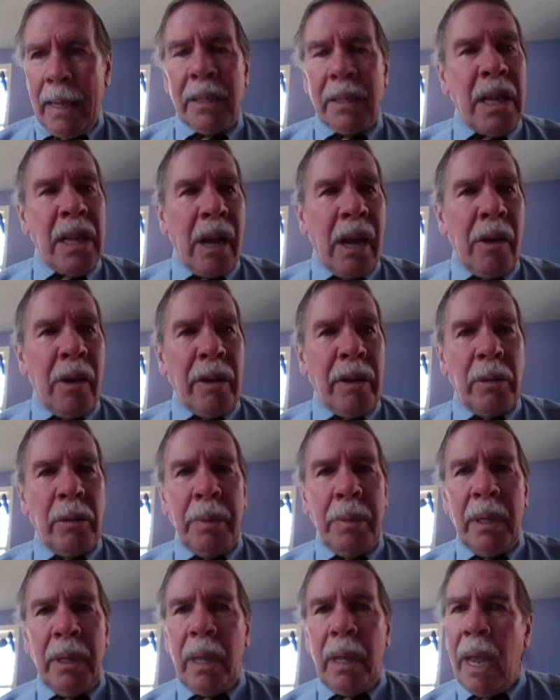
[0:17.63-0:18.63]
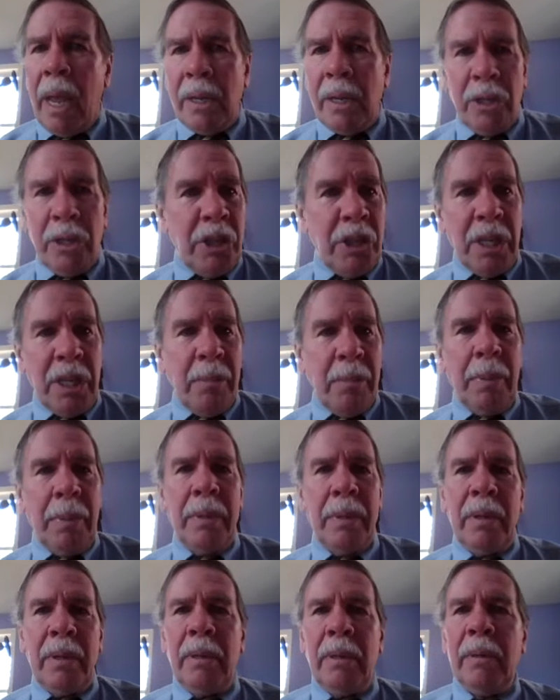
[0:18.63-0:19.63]
it is not going to be a
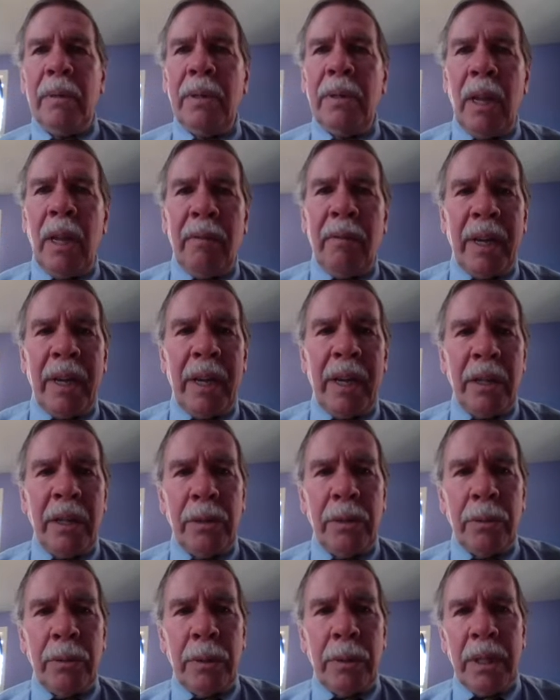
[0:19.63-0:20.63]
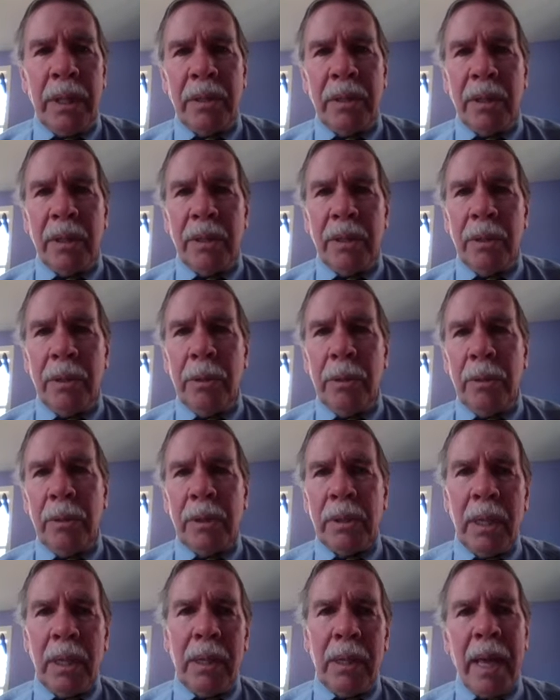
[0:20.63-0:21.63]
deep delving into these
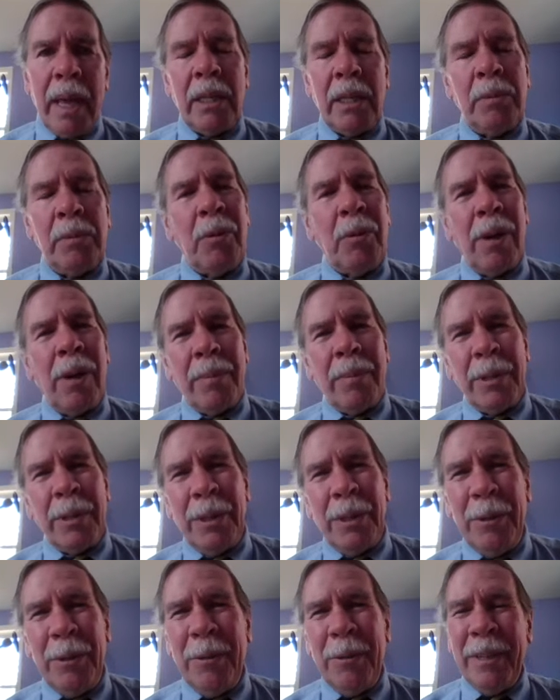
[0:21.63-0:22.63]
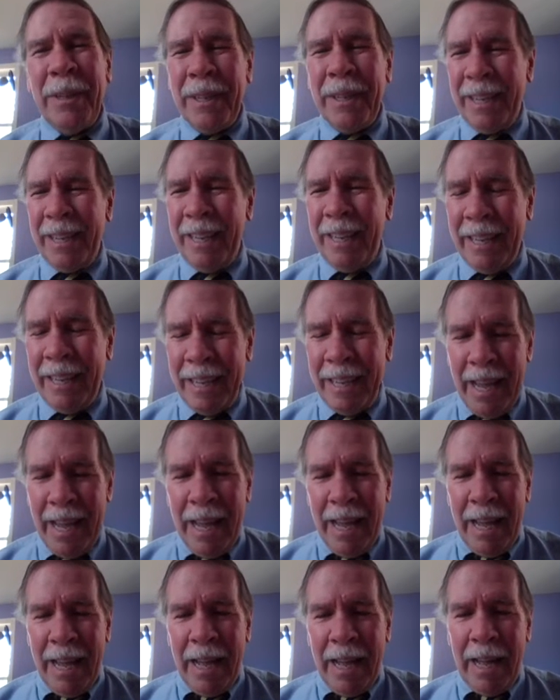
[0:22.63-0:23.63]
issues. That is more up to you.
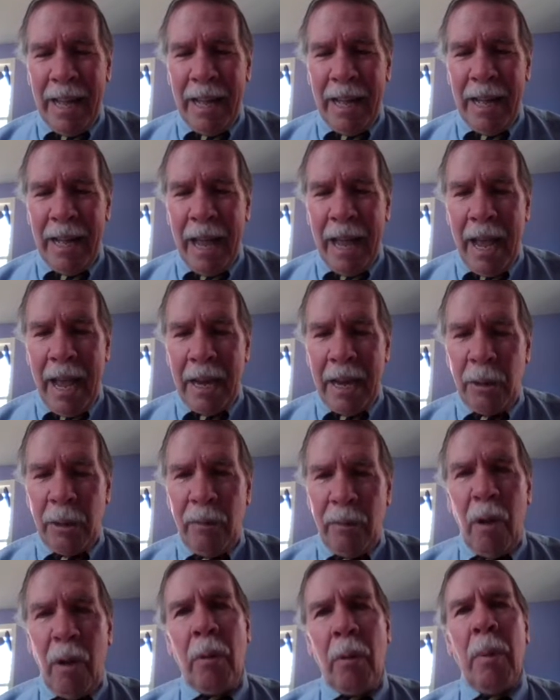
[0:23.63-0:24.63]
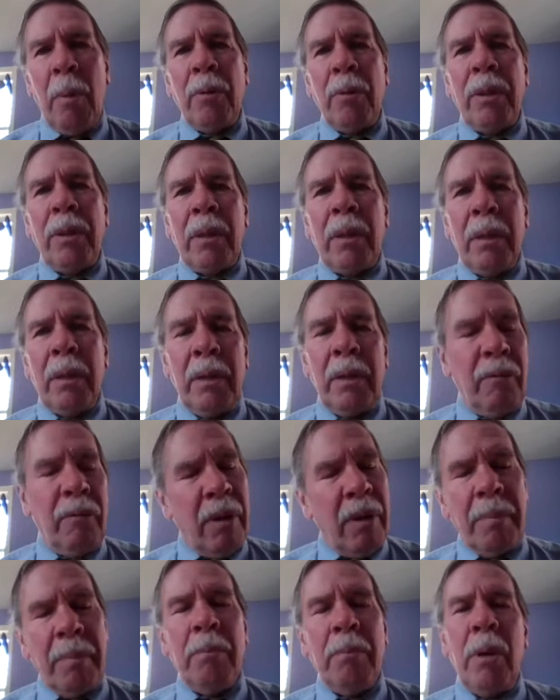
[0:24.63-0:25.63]
And you've
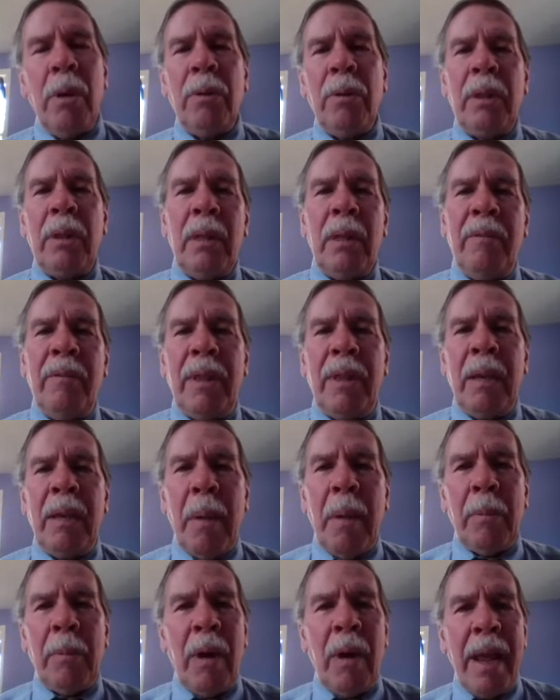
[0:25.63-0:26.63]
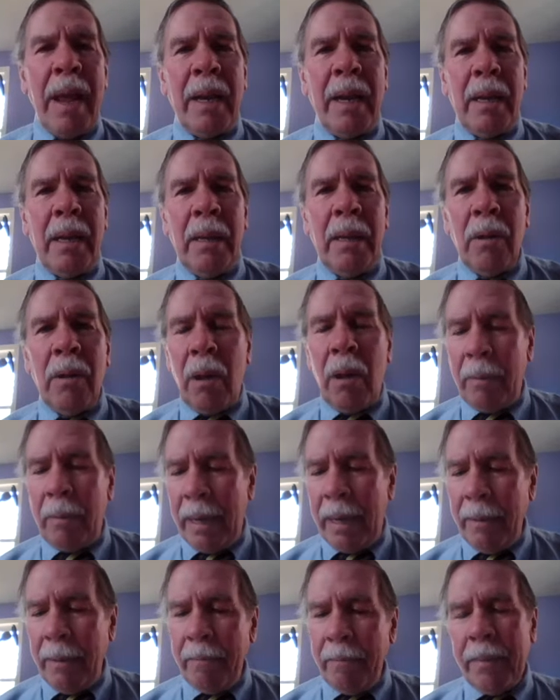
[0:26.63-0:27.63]
written both of the memoranda
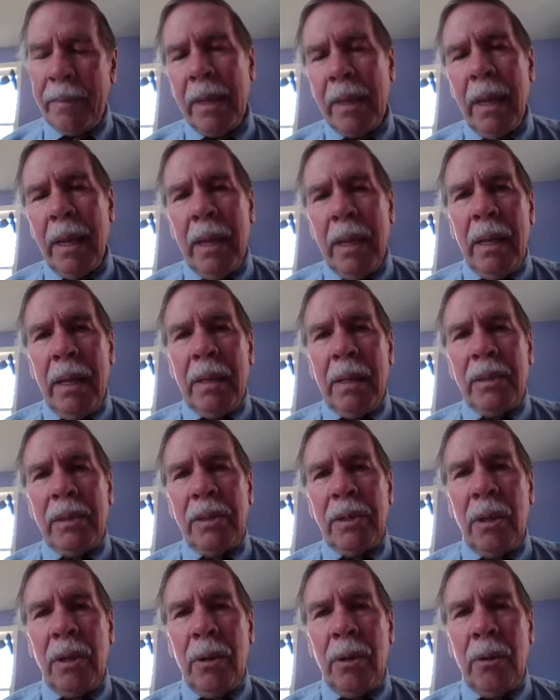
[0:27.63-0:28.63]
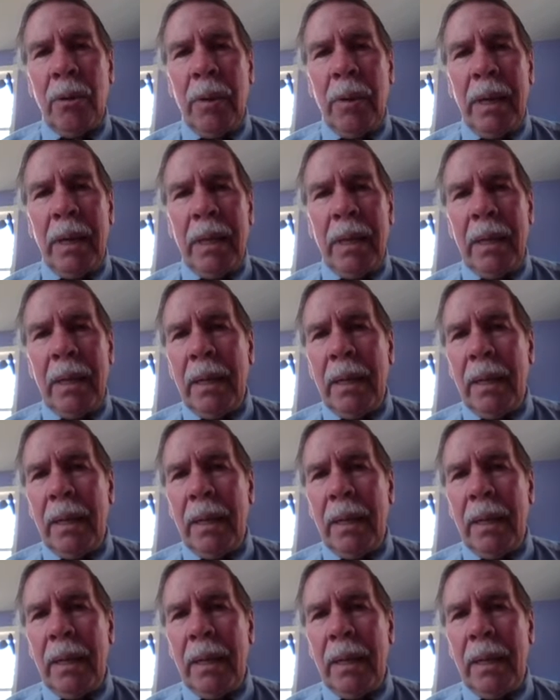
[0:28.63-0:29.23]
already. So